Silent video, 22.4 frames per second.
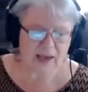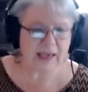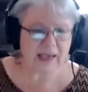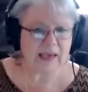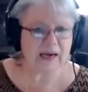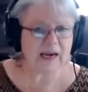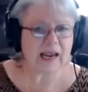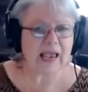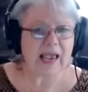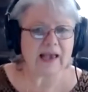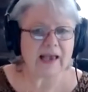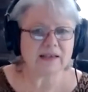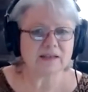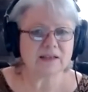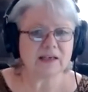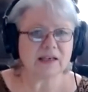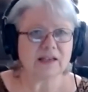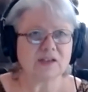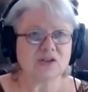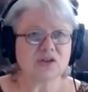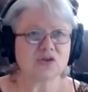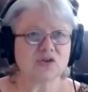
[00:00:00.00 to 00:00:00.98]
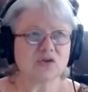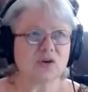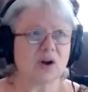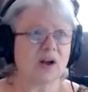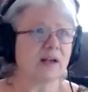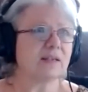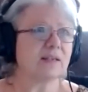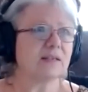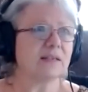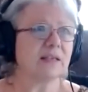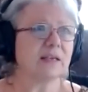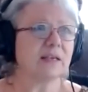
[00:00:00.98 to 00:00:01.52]
It has its
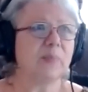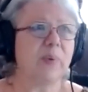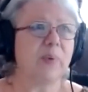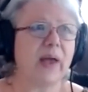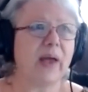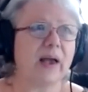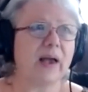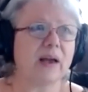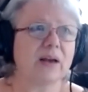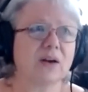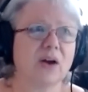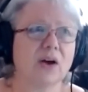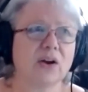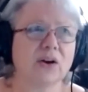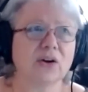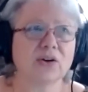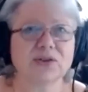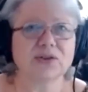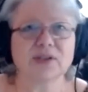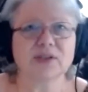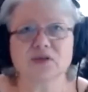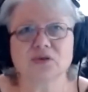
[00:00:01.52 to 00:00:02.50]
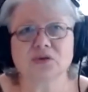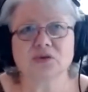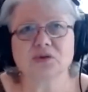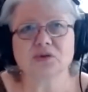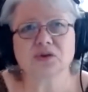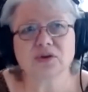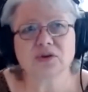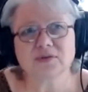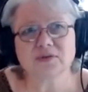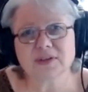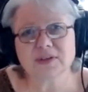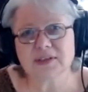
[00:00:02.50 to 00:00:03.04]
strongest impact on our central
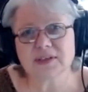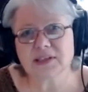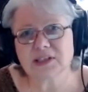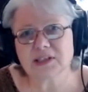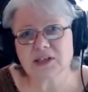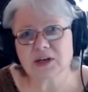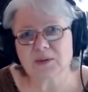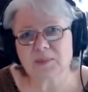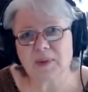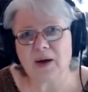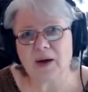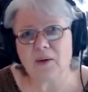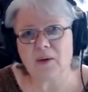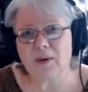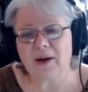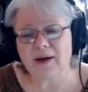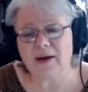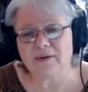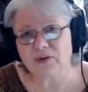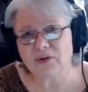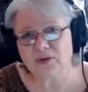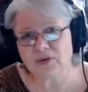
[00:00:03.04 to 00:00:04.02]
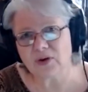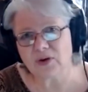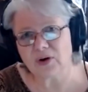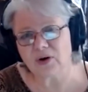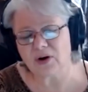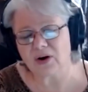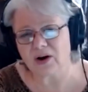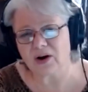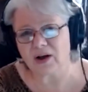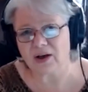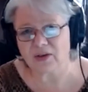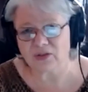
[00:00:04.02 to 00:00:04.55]
nervous system. However, there
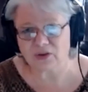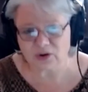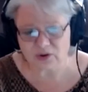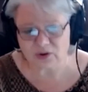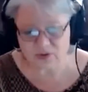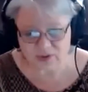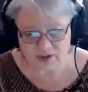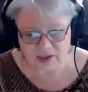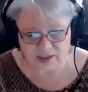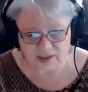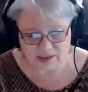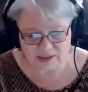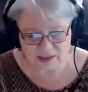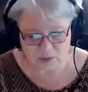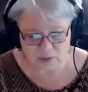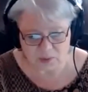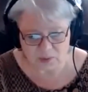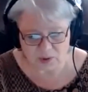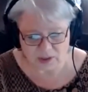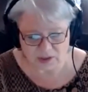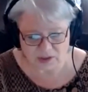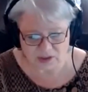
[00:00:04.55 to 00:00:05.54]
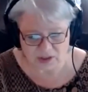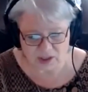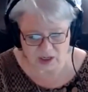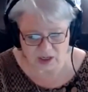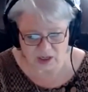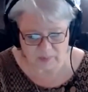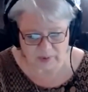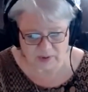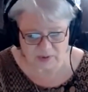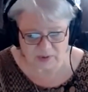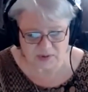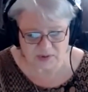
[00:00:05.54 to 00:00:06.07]
are other things that we're going to talk
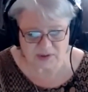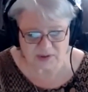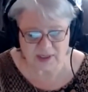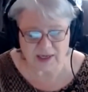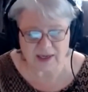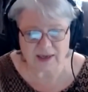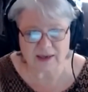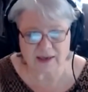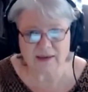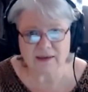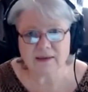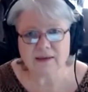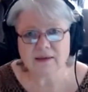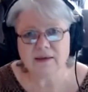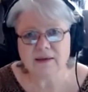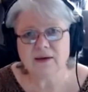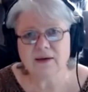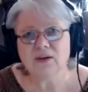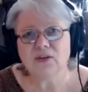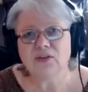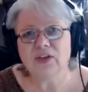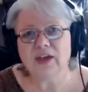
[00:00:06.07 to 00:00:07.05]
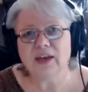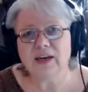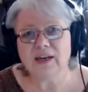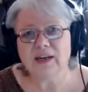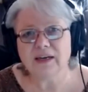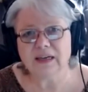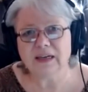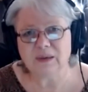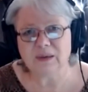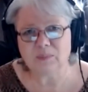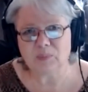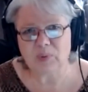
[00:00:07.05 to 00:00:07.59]
about today that it
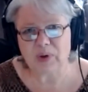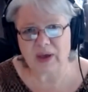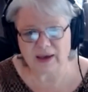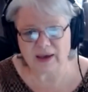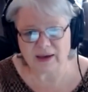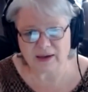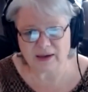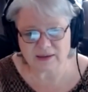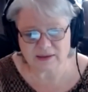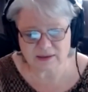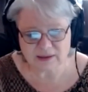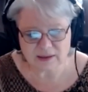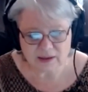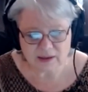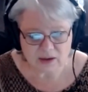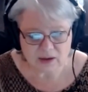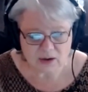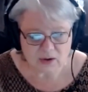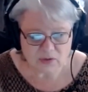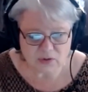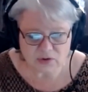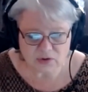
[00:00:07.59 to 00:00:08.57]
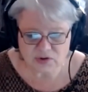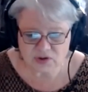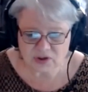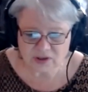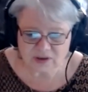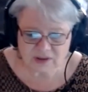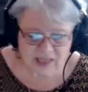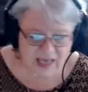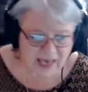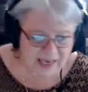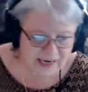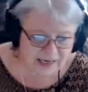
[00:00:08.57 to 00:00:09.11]
impacts. There's a
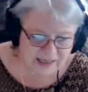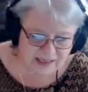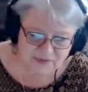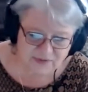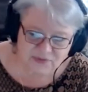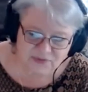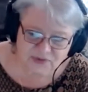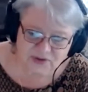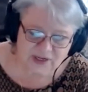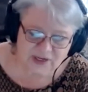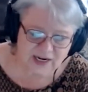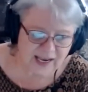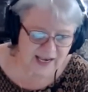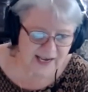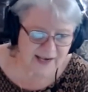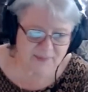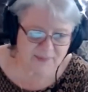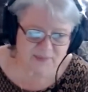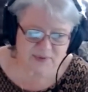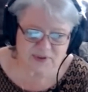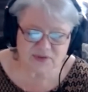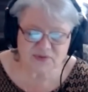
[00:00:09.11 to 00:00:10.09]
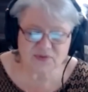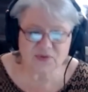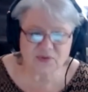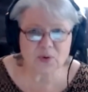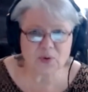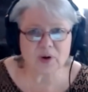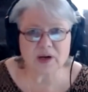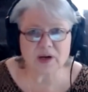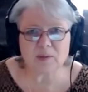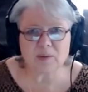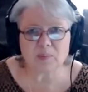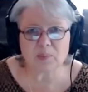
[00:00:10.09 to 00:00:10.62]
lot of different names
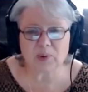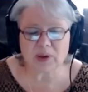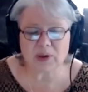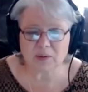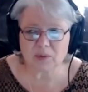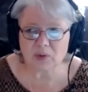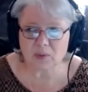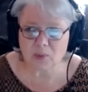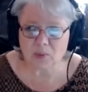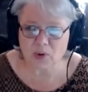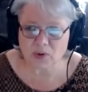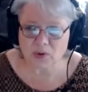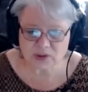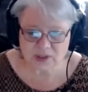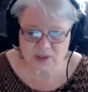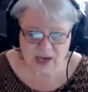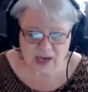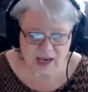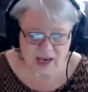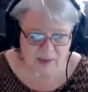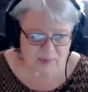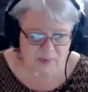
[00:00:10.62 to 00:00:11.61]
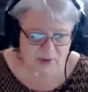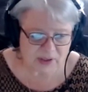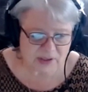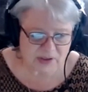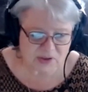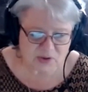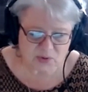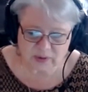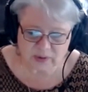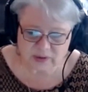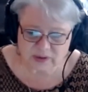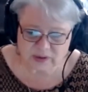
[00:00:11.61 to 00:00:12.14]
for it, but the most common
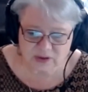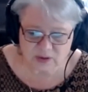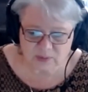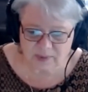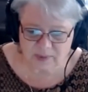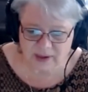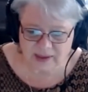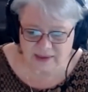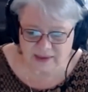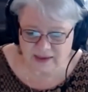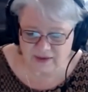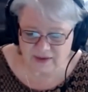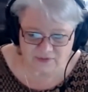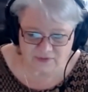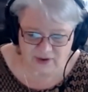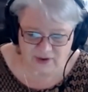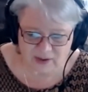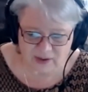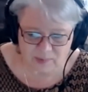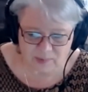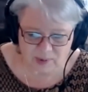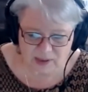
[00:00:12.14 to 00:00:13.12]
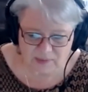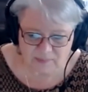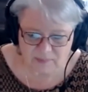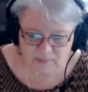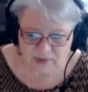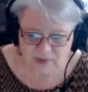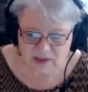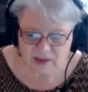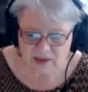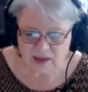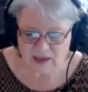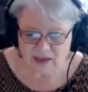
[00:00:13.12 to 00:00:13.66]
is crystal methamphetamine.
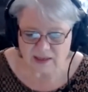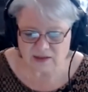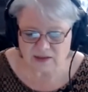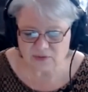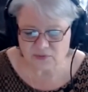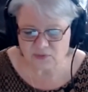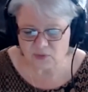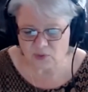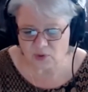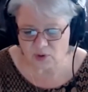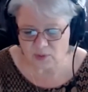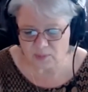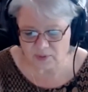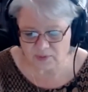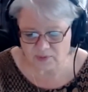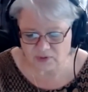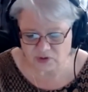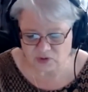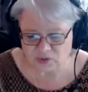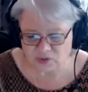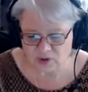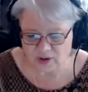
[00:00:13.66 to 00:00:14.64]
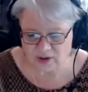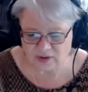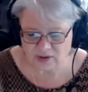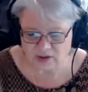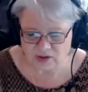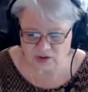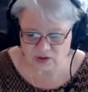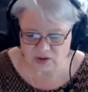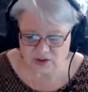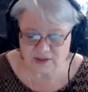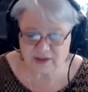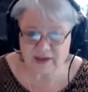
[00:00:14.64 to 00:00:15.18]
It's a form of a drug that
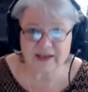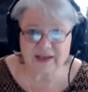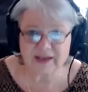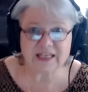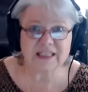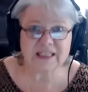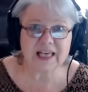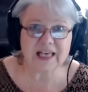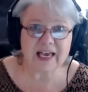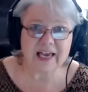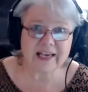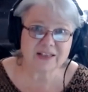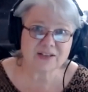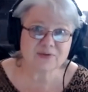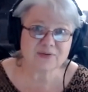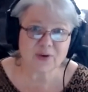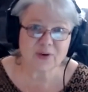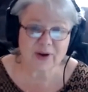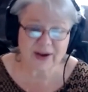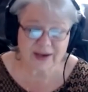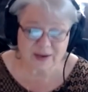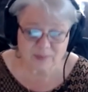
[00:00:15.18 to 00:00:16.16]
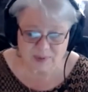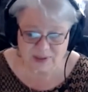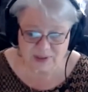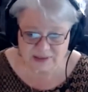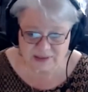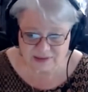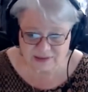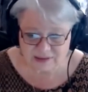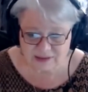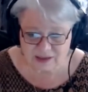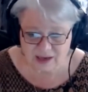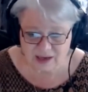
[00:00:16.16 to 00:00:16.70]
looks like glass
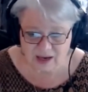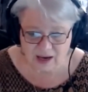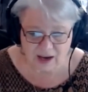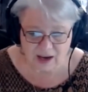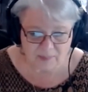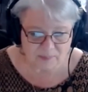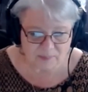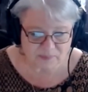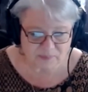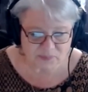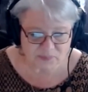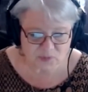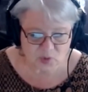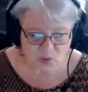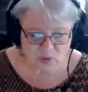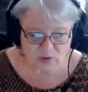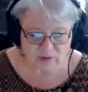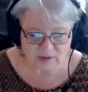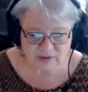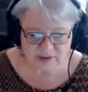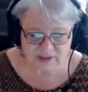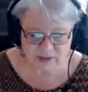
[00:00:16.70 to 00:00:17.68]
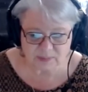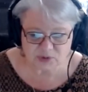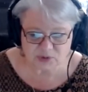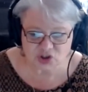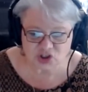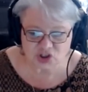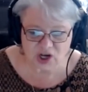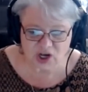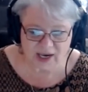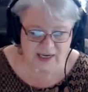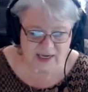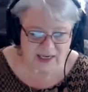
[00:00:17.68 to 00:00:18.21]
fragments or some
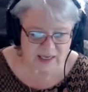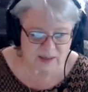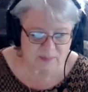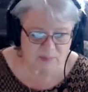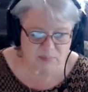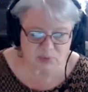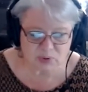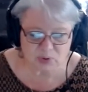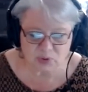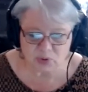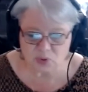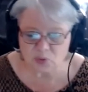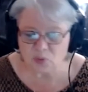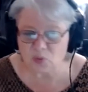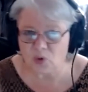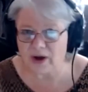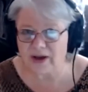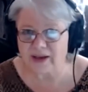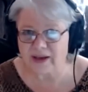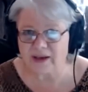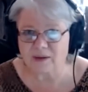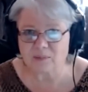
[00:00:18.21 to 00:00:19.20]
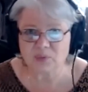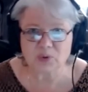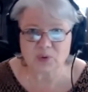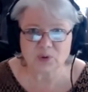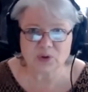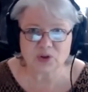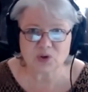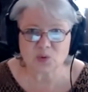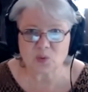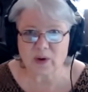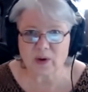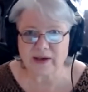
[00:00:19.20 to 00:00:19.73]
shiny
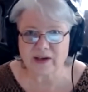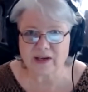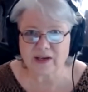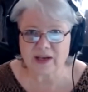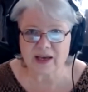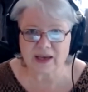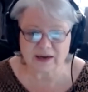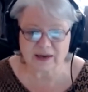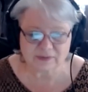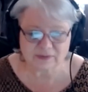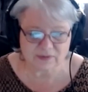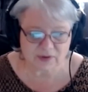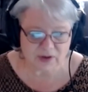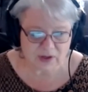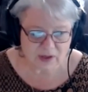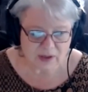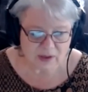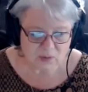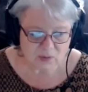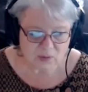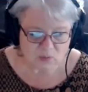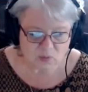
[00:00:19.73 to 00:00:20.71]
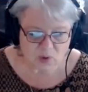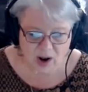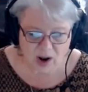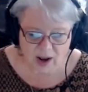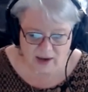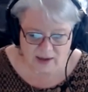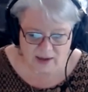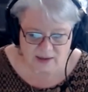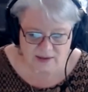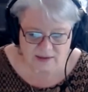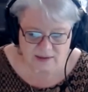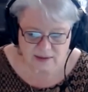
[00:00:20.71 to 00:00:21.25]
bluish white kind of
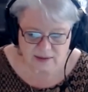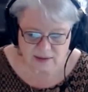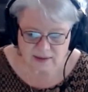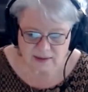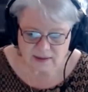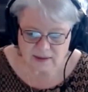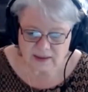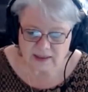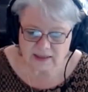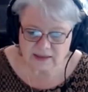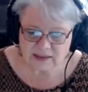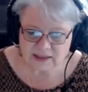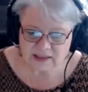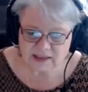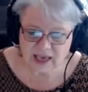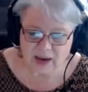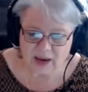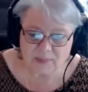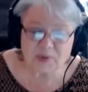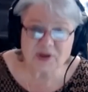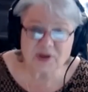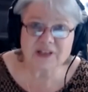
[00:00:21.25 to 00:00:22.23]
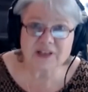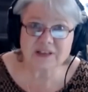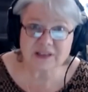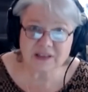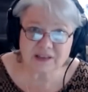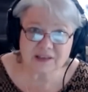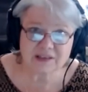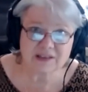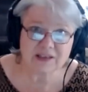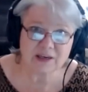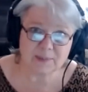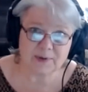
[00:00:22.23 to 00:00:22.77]
rocks. It's chemically
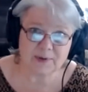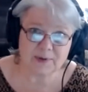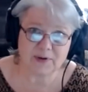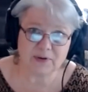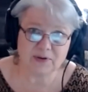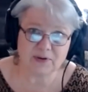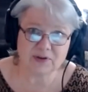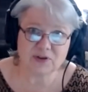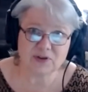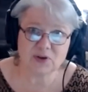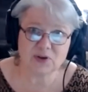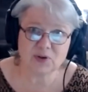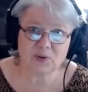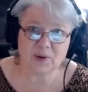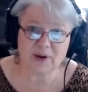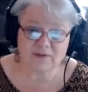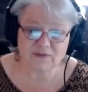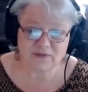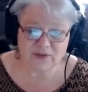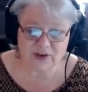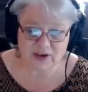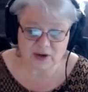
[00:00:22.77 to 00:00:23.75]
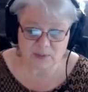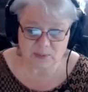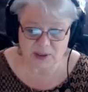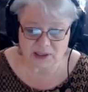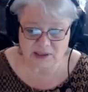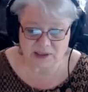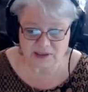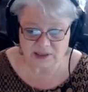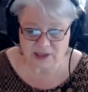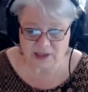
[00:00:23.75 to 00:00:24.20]
similar to amphetamines.